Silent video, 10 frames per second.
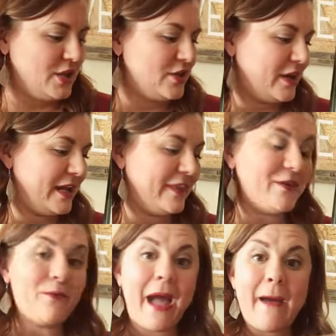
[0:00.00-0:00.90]
You're gonna get
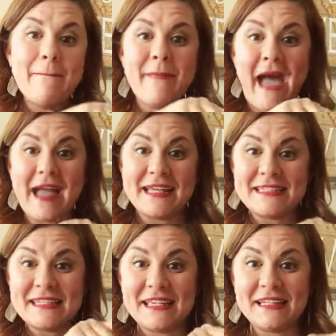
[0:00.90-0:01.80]
the Wrap
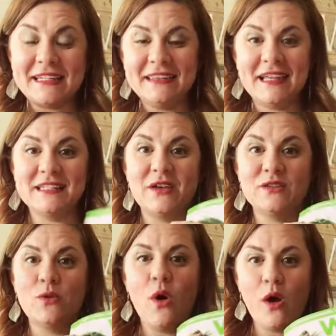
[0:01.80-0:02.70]
Magazine that
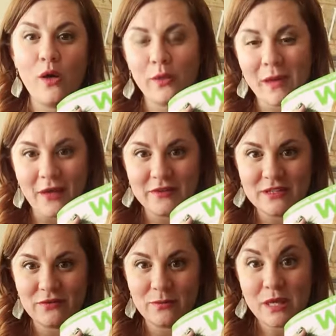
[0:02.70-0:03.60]
tells you all about the
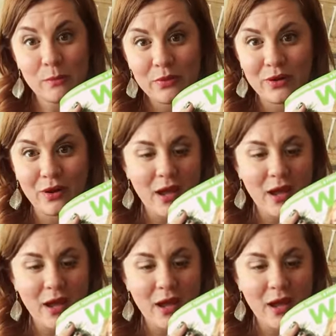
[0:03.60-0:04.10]
different people in our